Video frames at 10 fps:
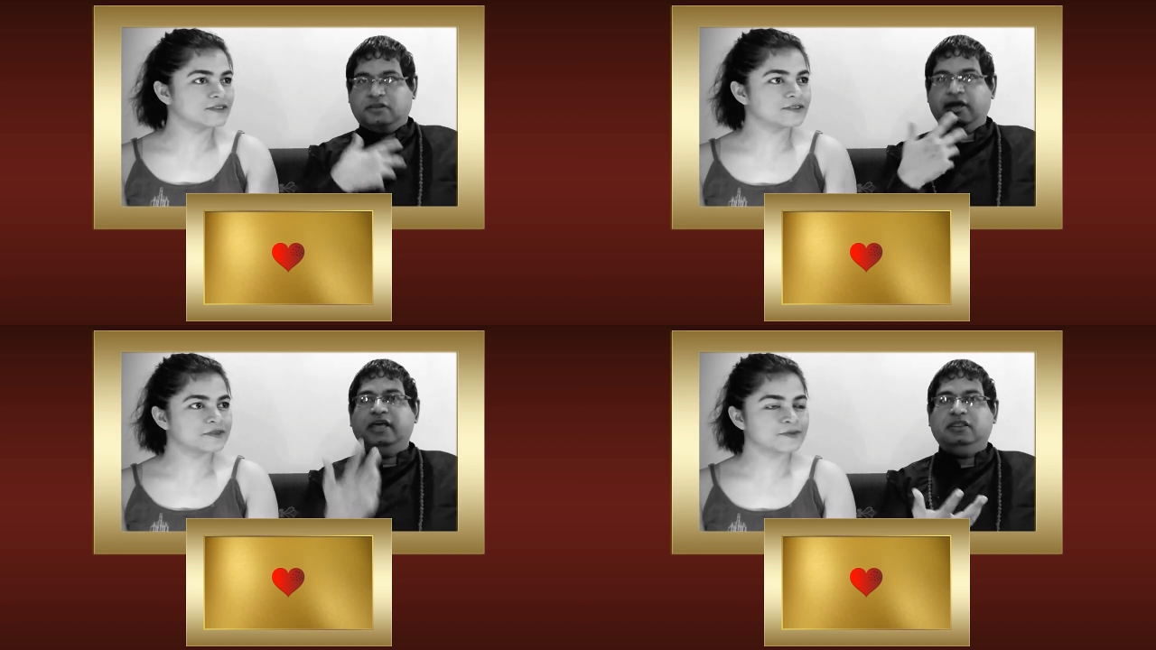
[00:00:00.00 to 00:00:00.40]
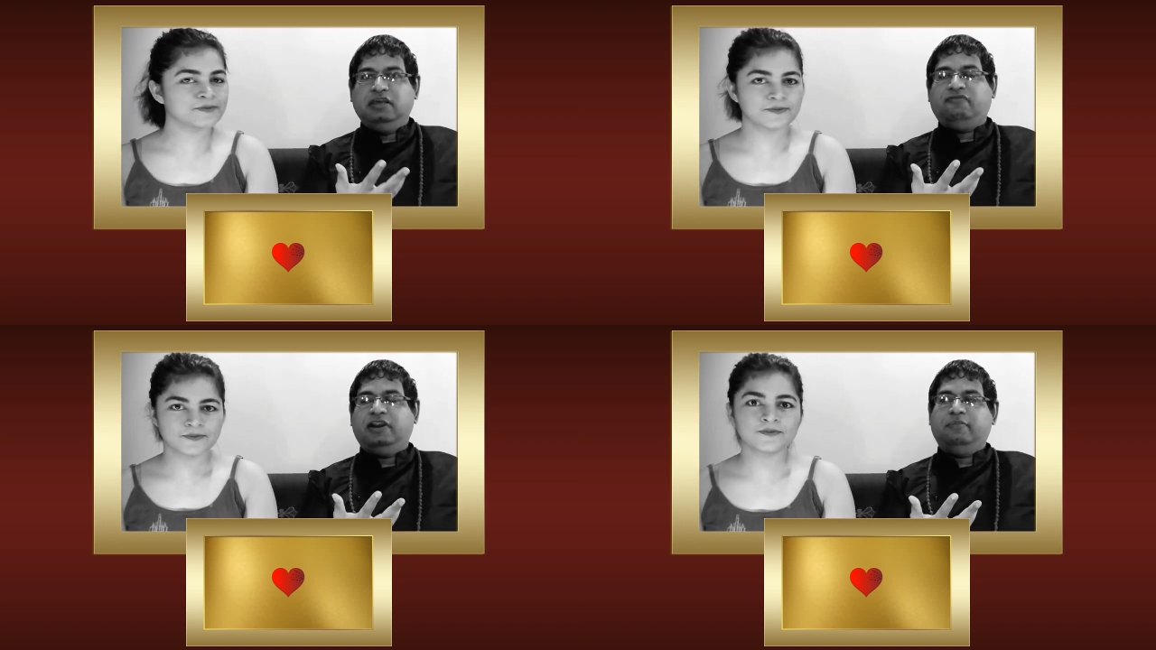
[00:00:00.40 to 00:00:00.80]
Speaker 1: the
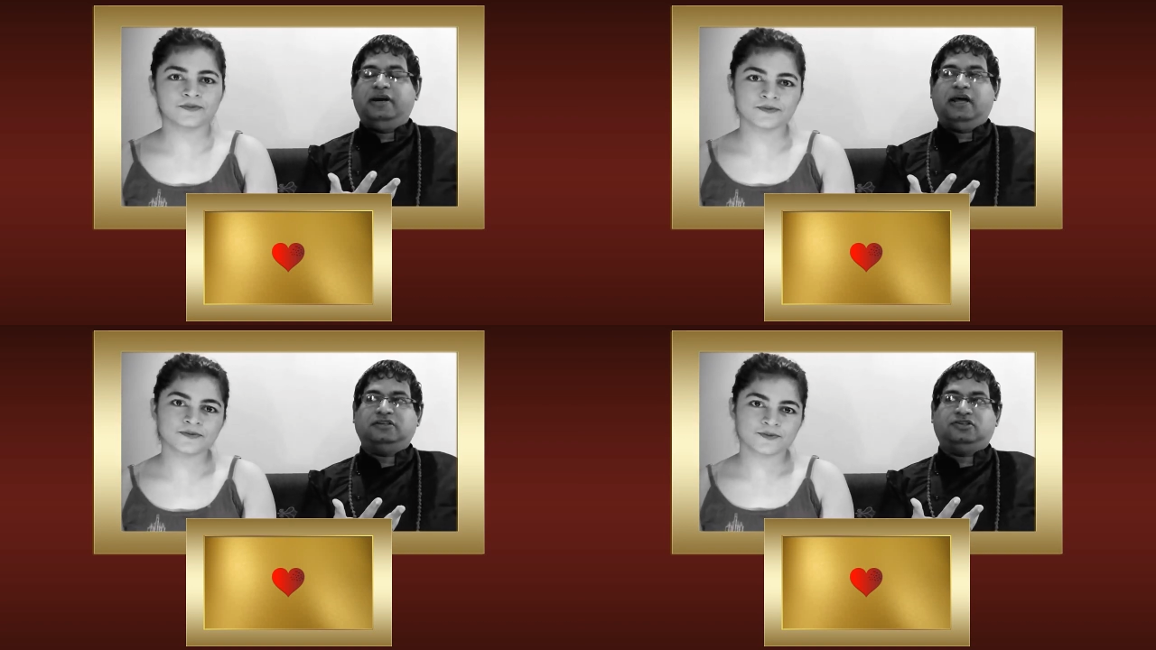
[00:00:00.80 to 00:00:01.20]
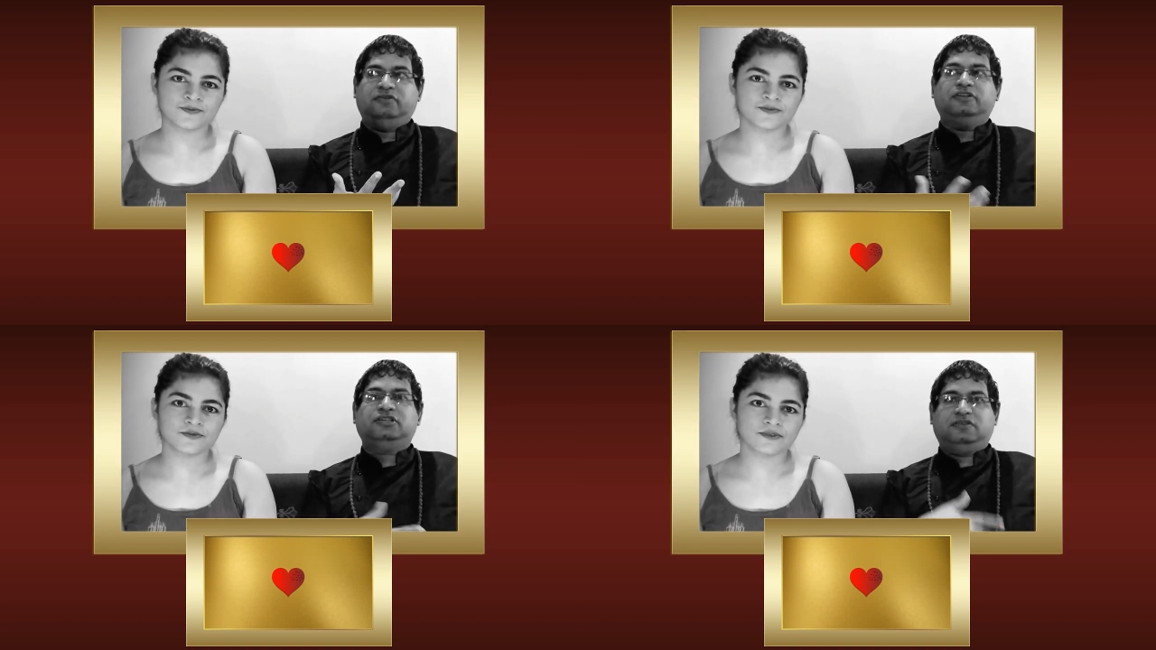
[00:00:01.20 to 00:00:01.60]
Hindi film industry,
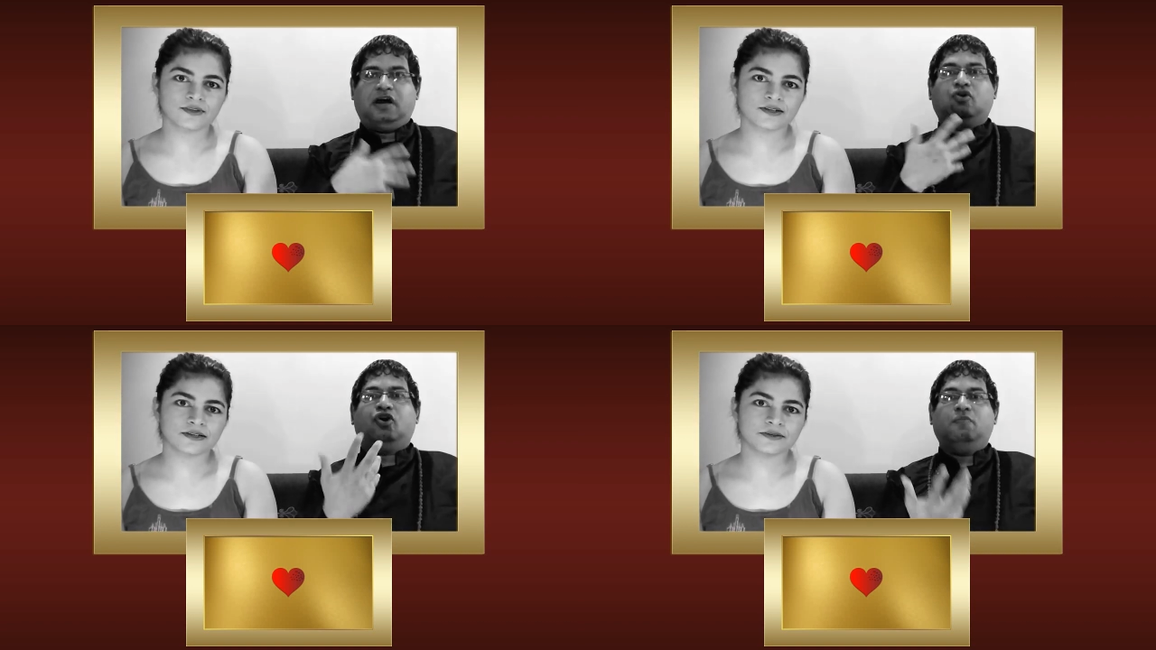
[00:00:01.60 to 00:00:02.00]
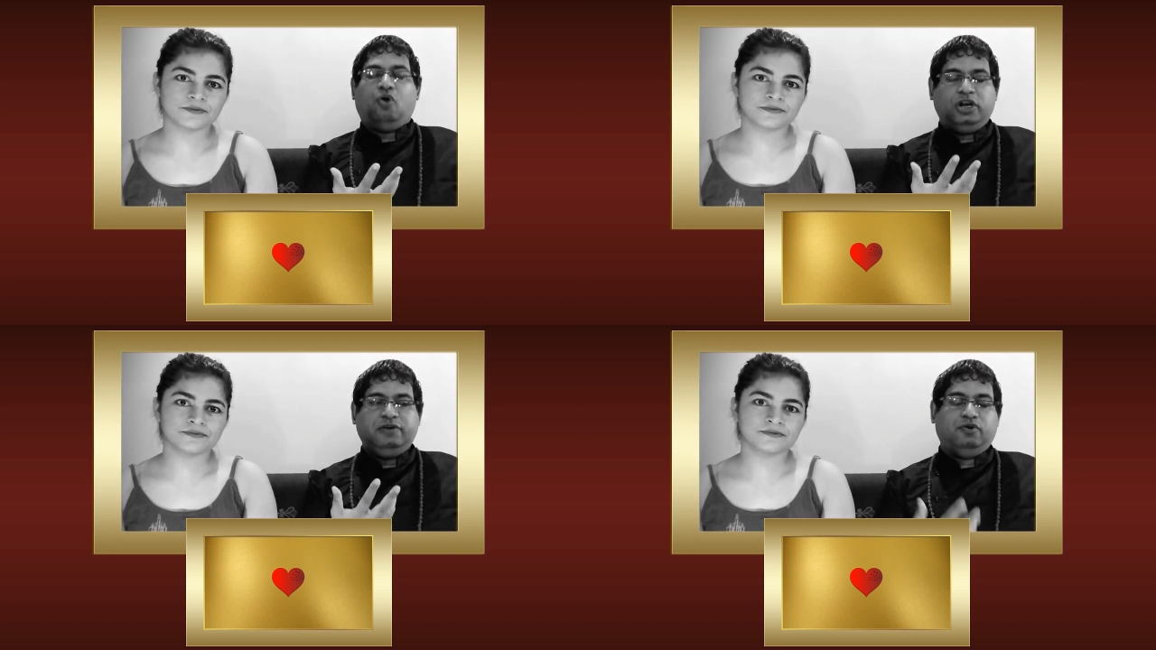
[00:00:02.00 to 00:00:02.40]
which is now called
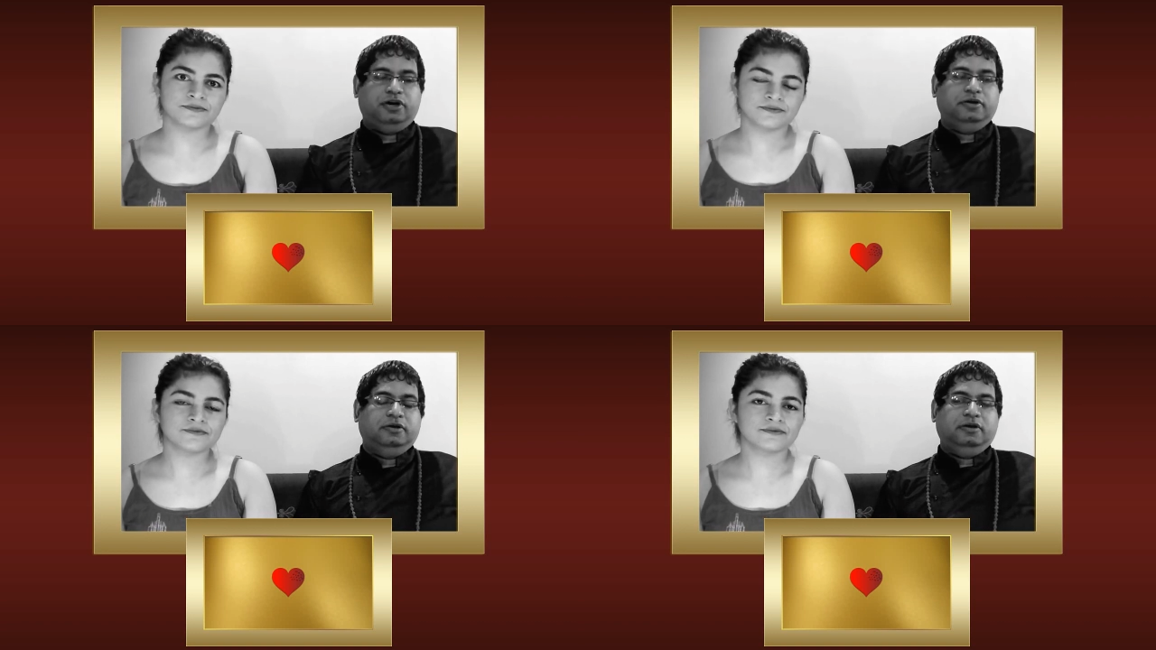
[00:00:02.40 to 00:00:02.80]
Bollywood